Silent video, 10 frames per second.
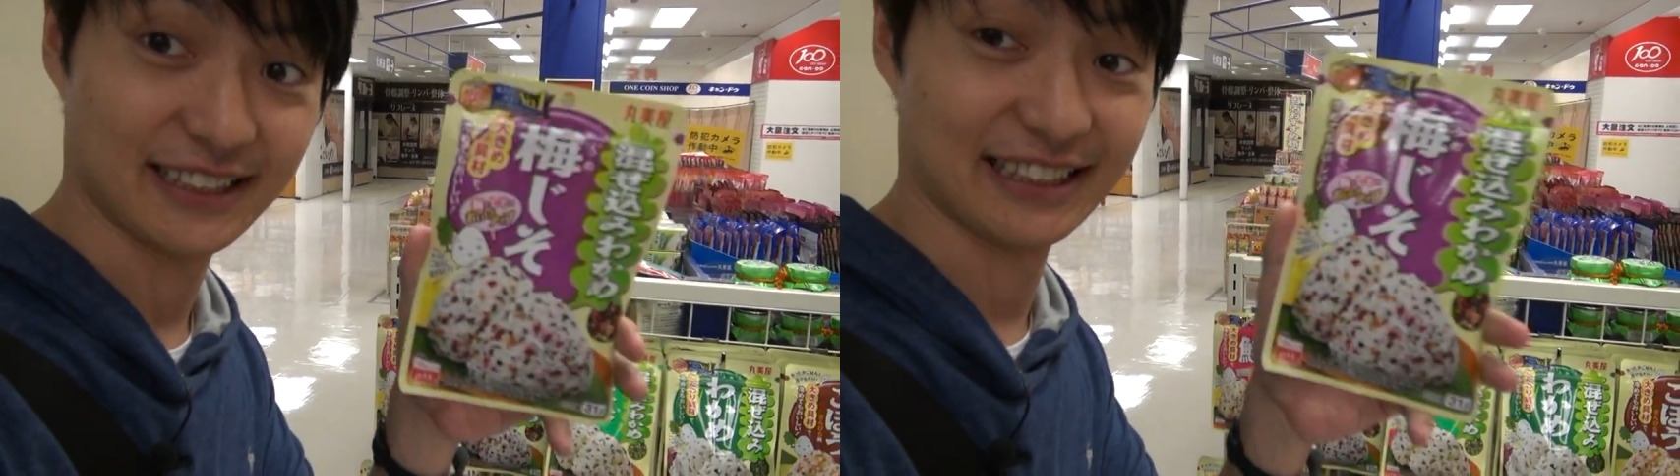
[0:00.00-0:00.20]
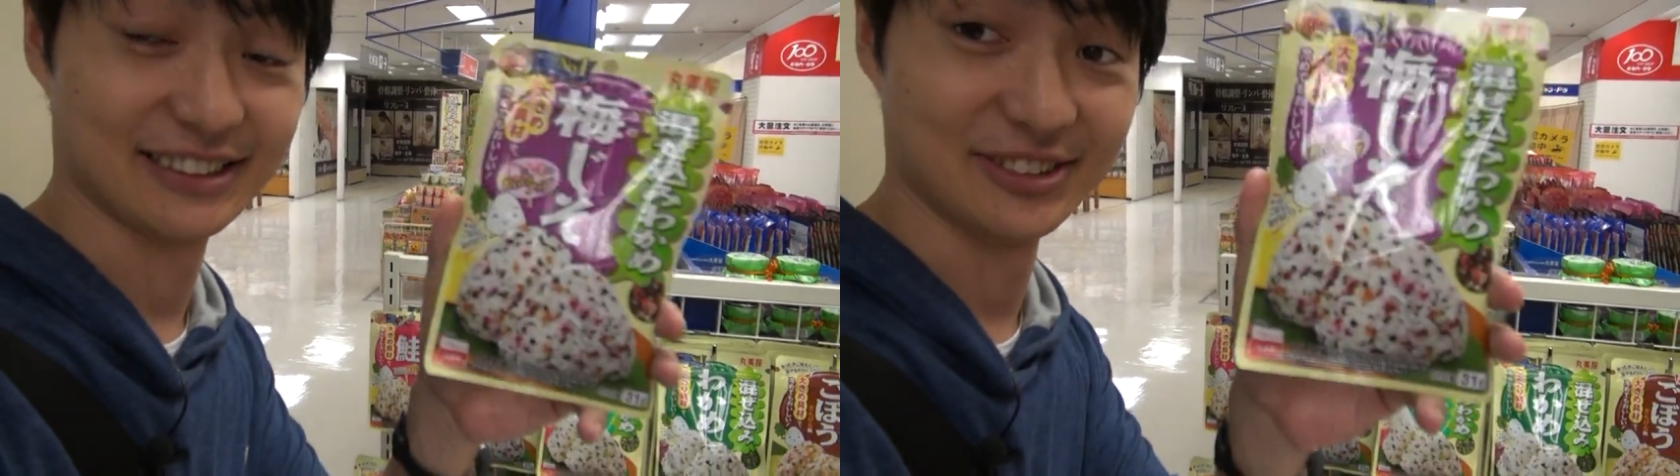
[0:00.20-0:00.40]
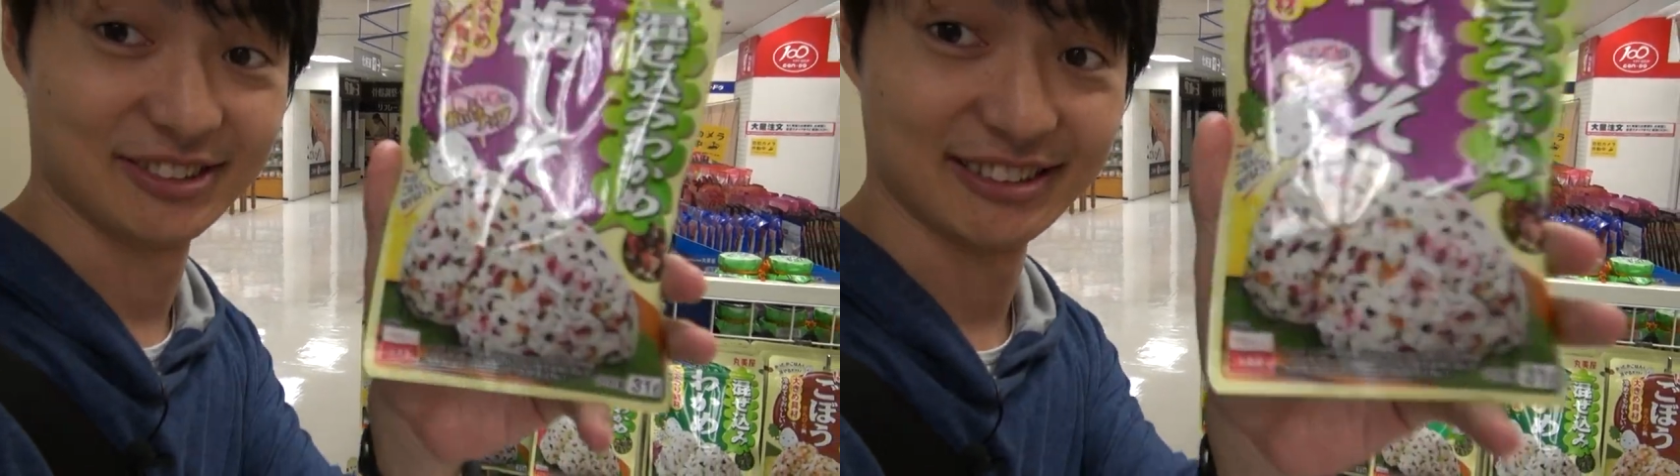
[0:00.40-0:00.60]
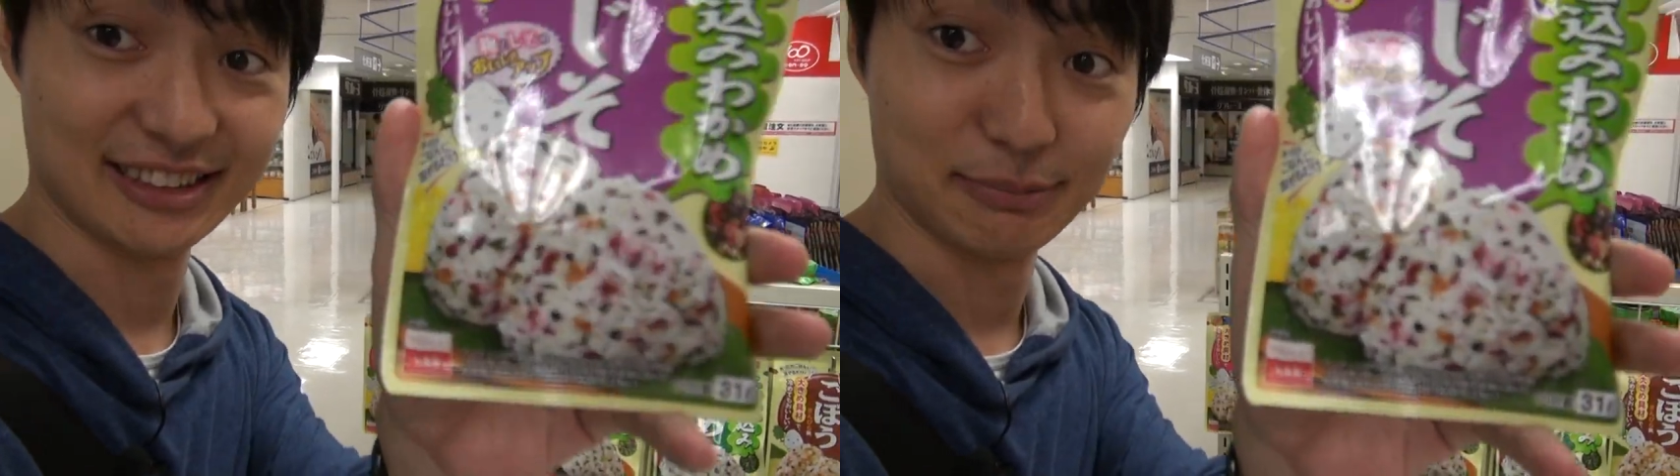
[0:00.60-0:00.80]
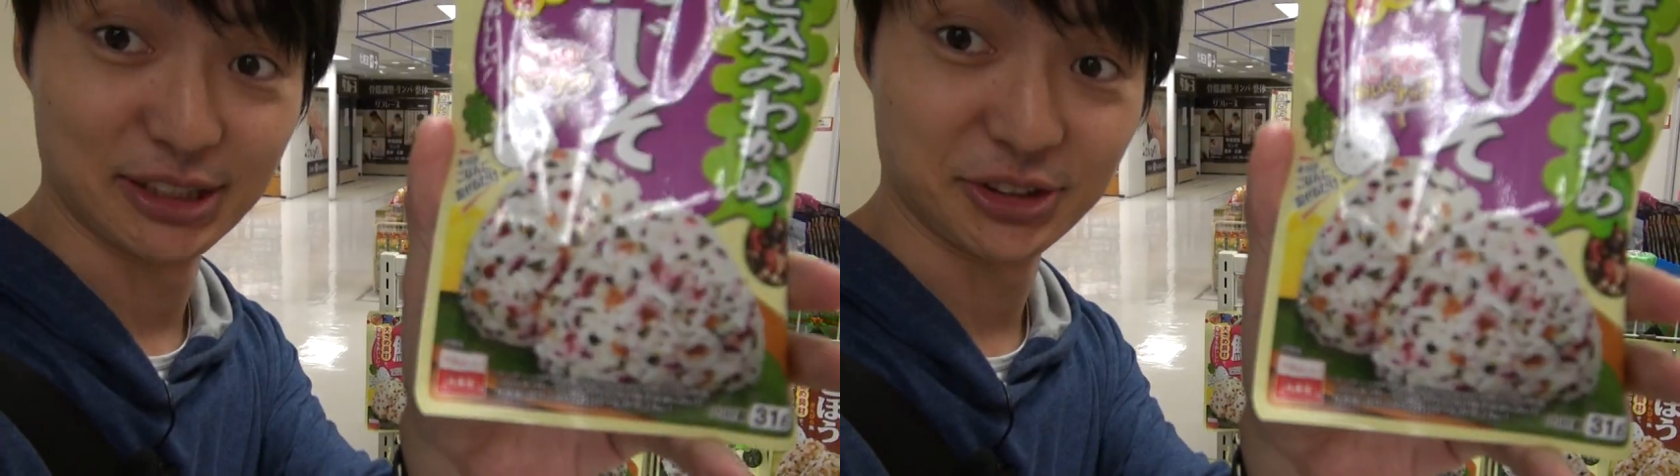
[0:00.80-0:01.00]
as you
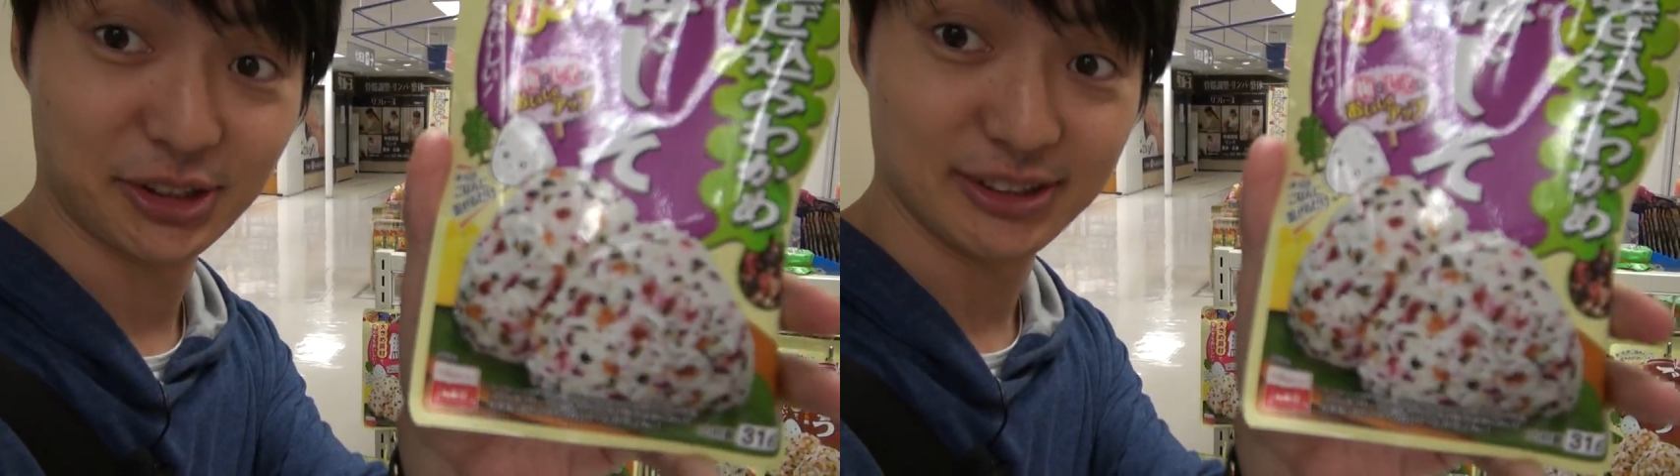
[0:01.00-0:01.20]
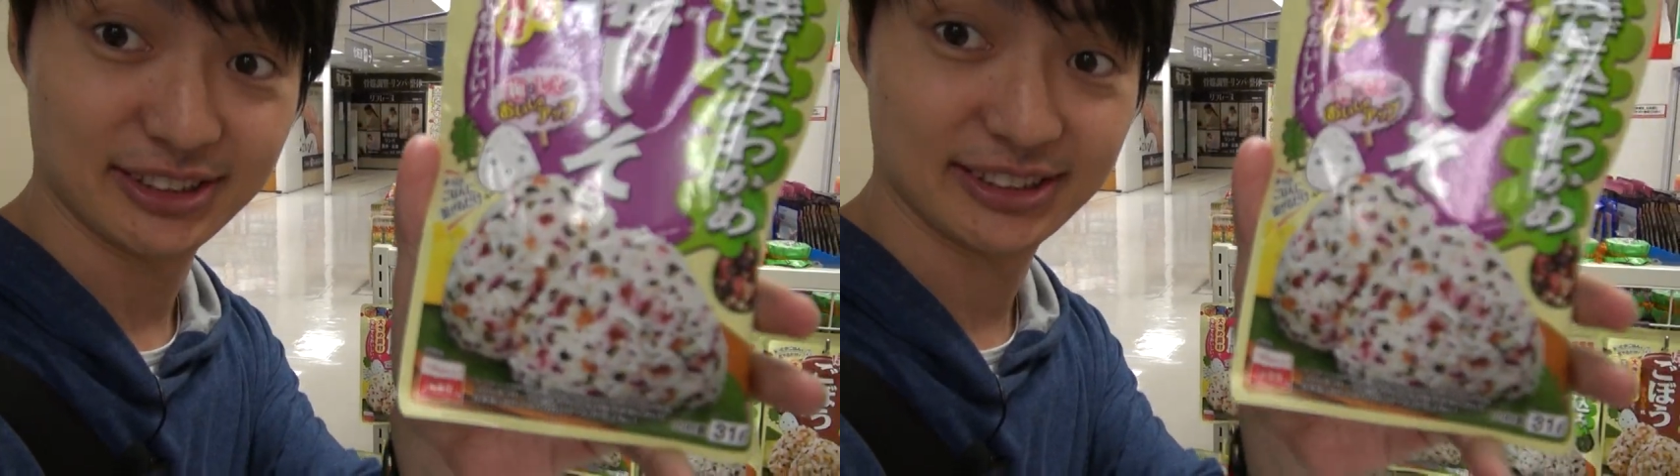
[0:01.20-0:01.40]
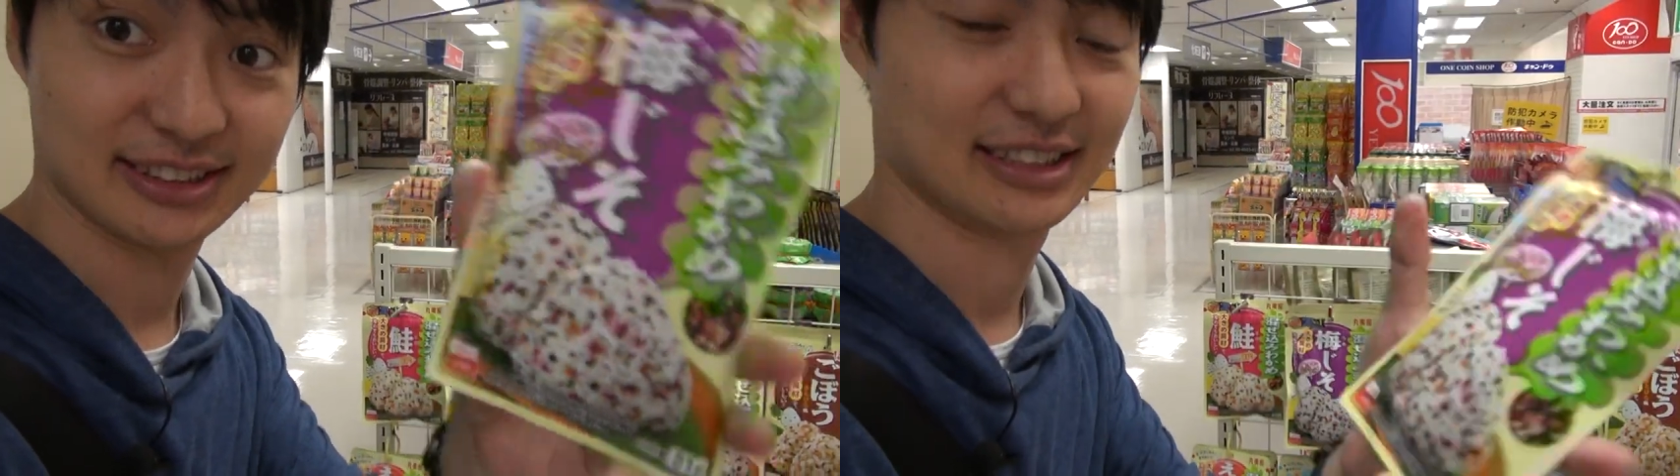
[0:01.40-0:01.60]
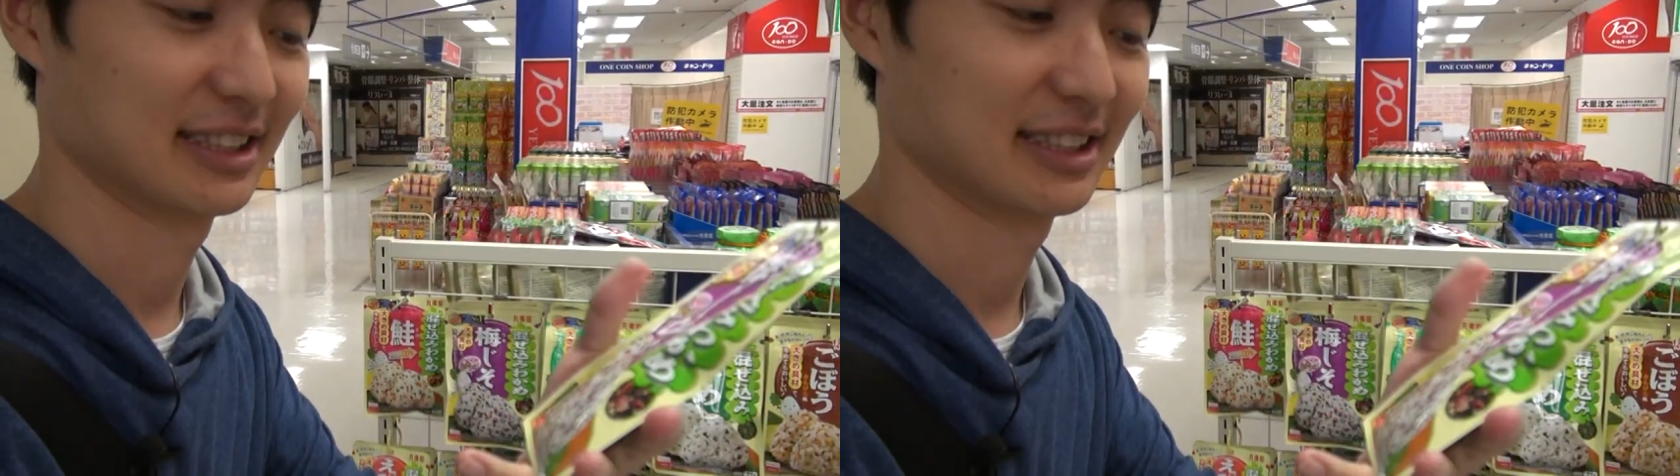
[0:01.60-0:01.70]
see the pictures.